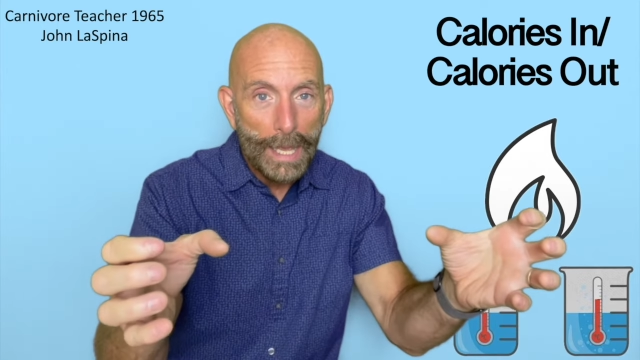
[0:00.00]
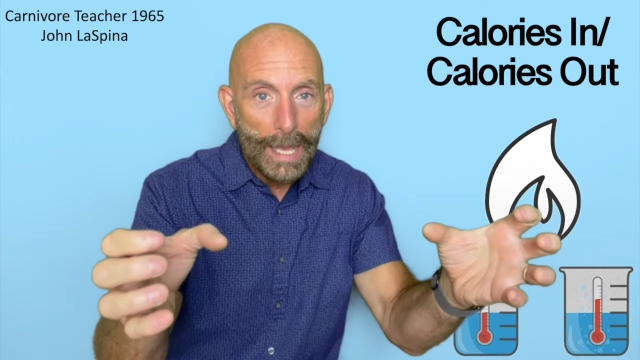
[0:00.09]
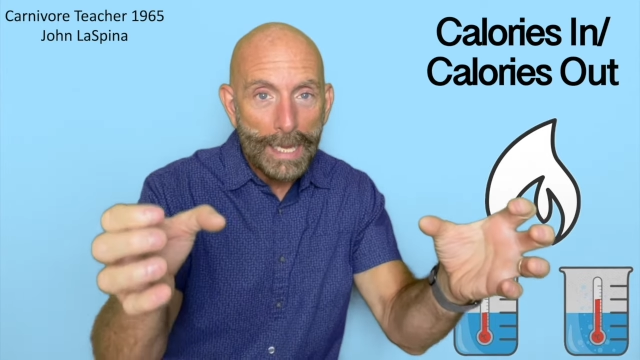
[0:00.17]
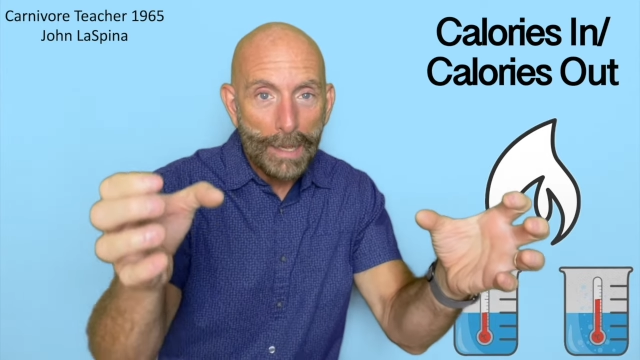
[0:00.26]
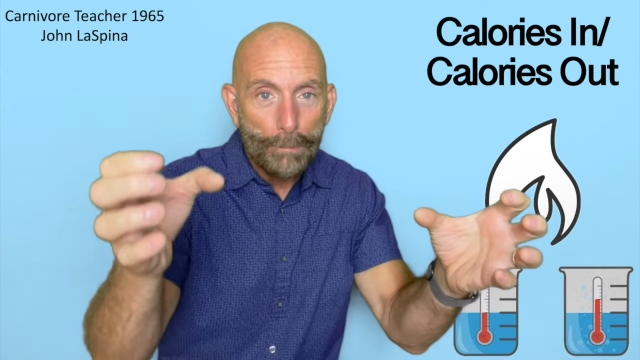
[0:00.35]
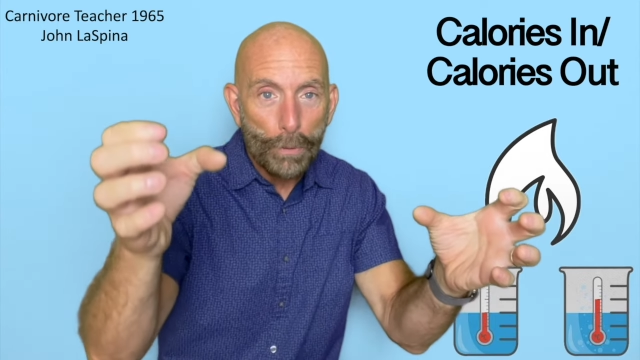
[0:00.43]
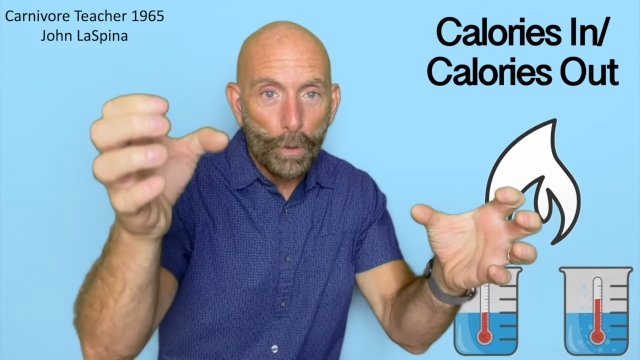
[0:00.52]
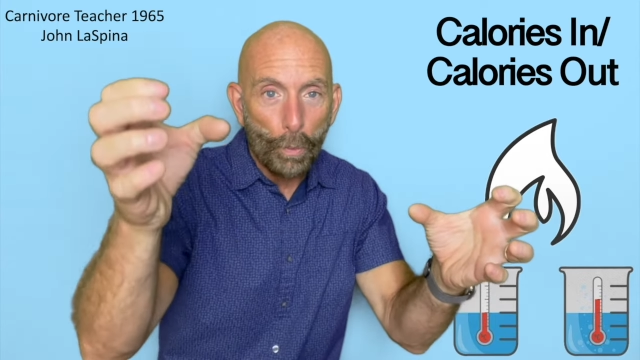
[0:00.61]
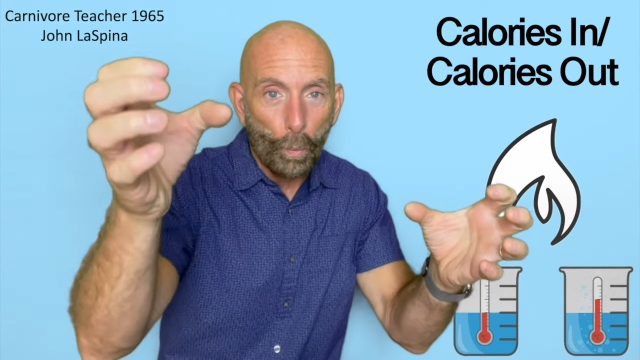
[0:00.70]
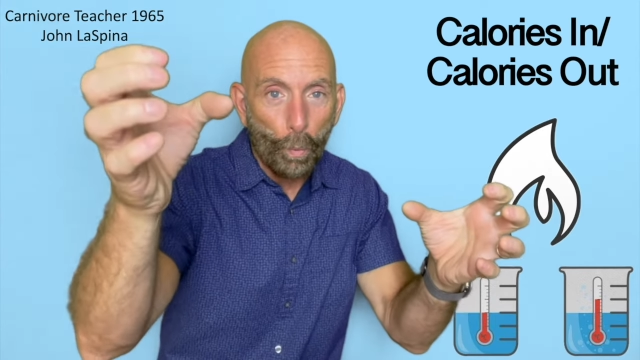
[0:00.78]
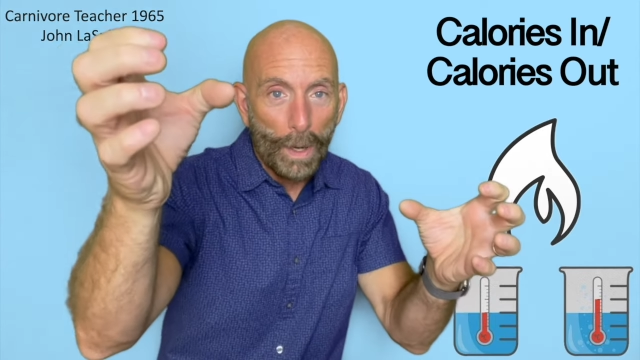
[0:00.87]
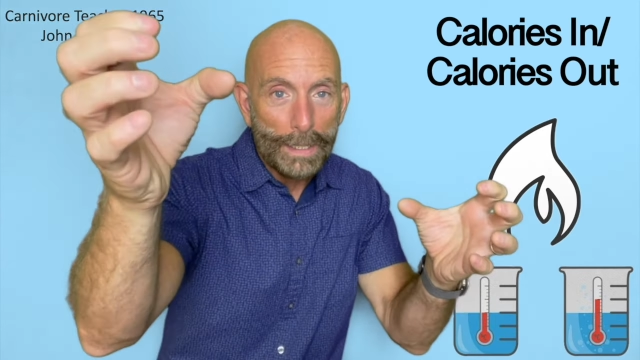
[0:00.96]
and I put
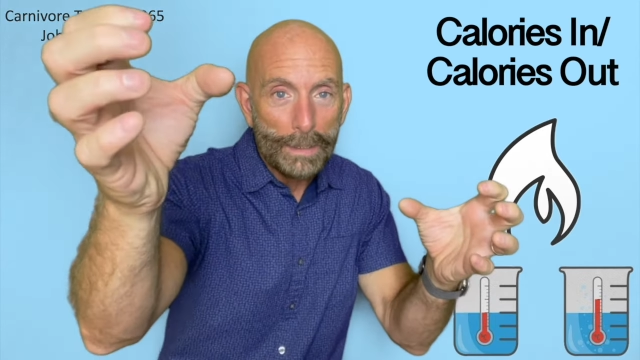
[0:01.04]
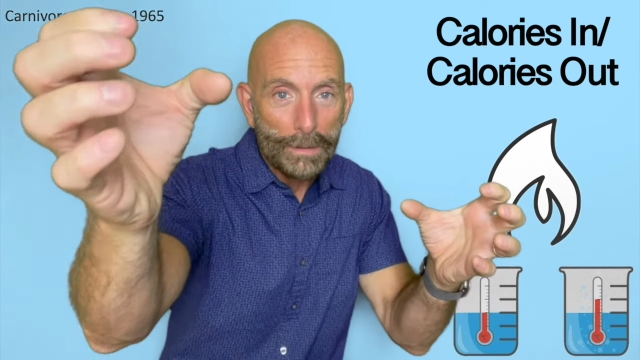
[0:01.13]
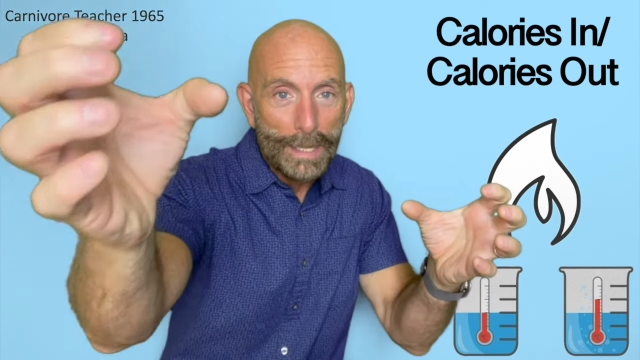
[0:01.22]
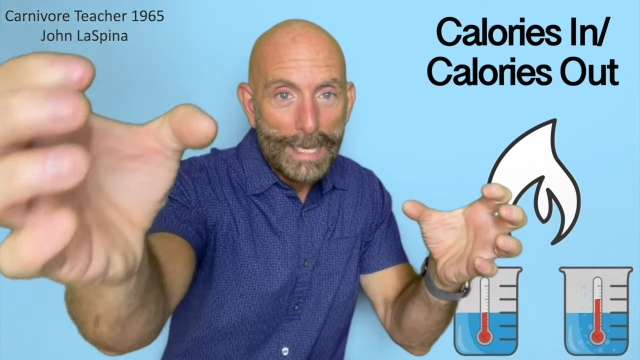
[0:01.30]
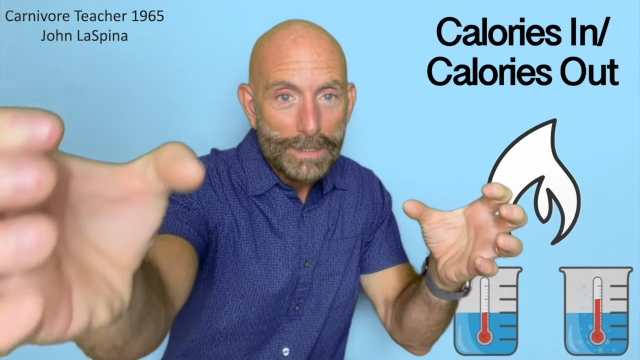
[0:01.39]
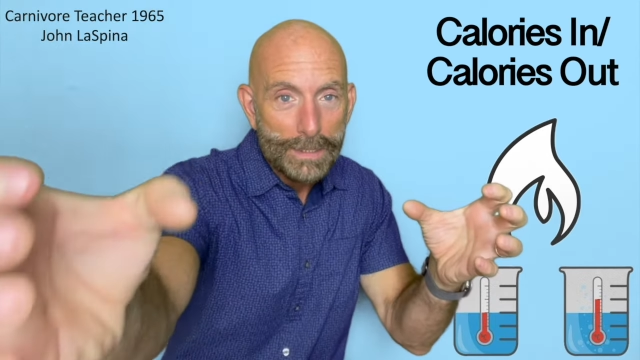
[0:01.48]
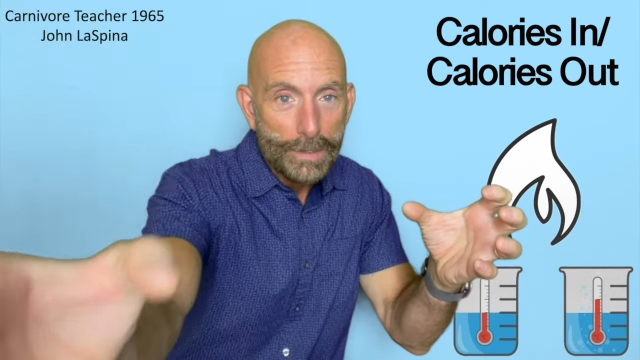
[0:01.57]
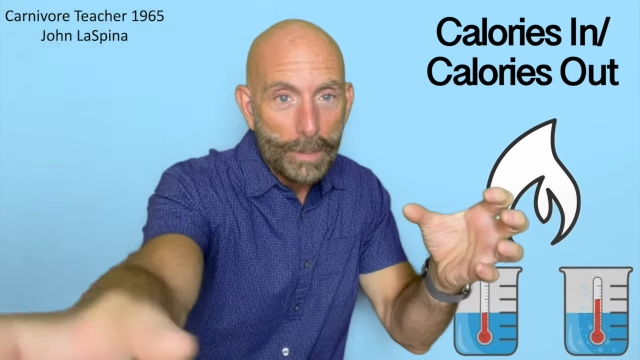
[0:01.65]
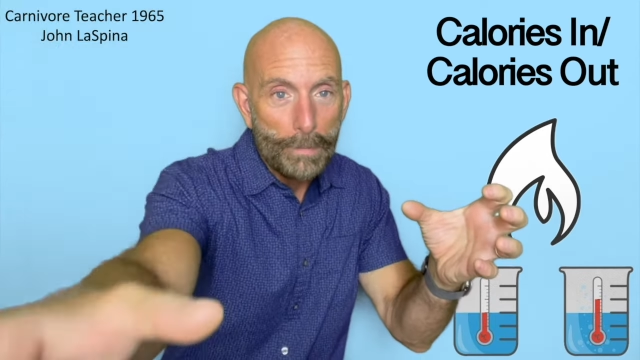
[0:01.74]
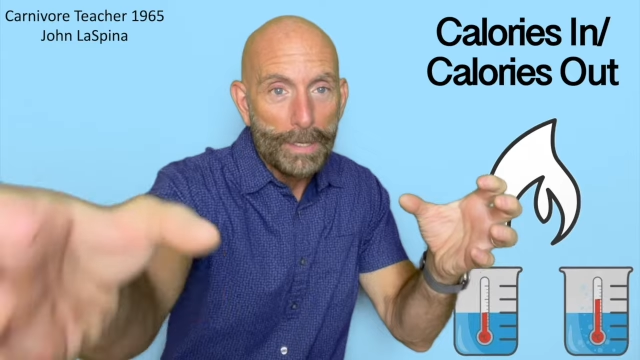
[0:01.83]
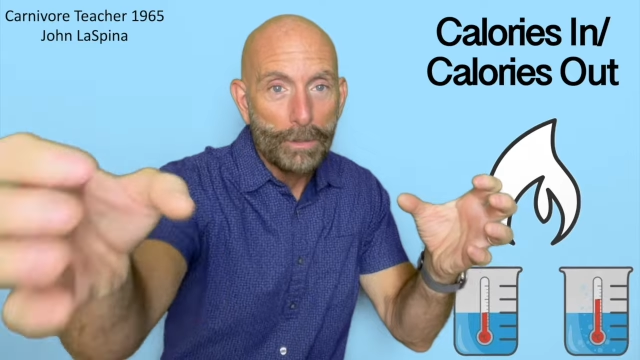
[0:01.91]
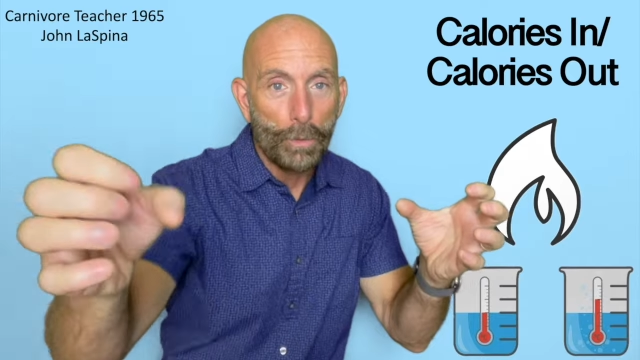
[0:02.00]
one glass in the
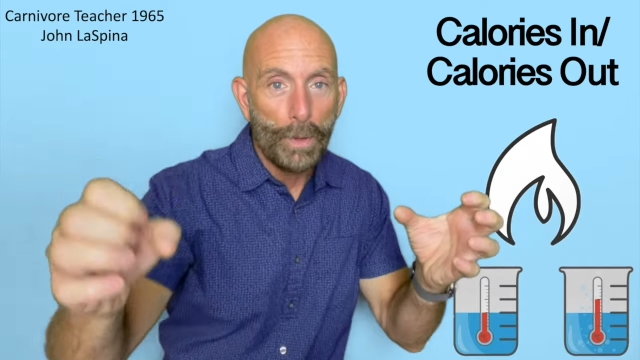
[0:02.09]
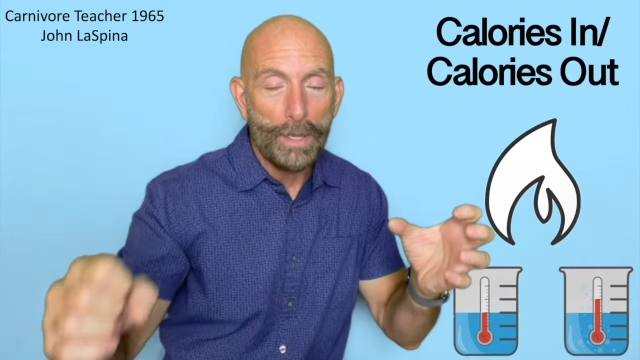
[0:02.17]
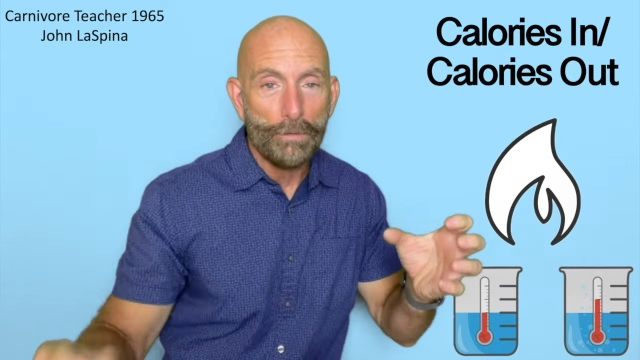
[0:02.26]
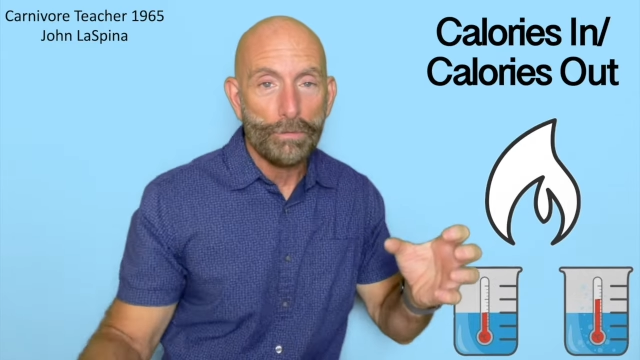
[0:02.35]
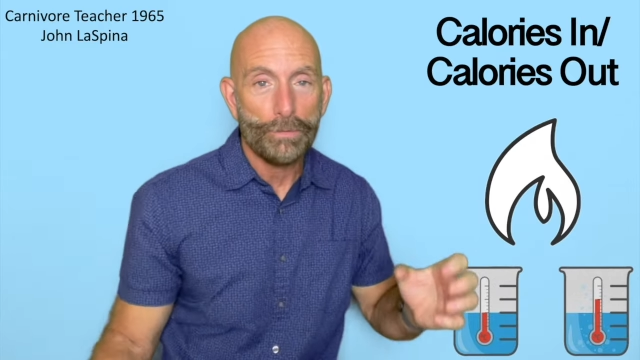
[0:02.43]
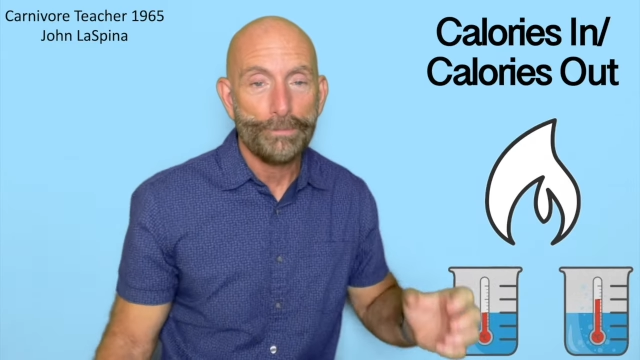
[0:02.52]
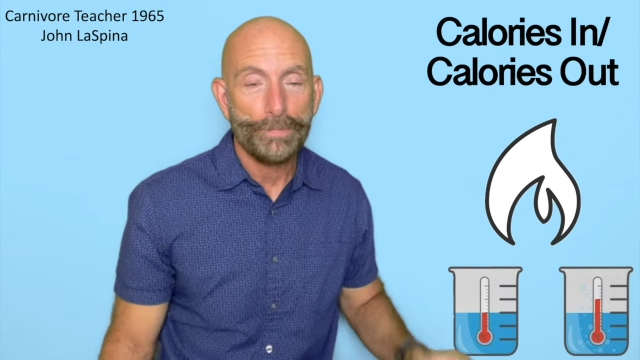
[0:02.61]
microwave,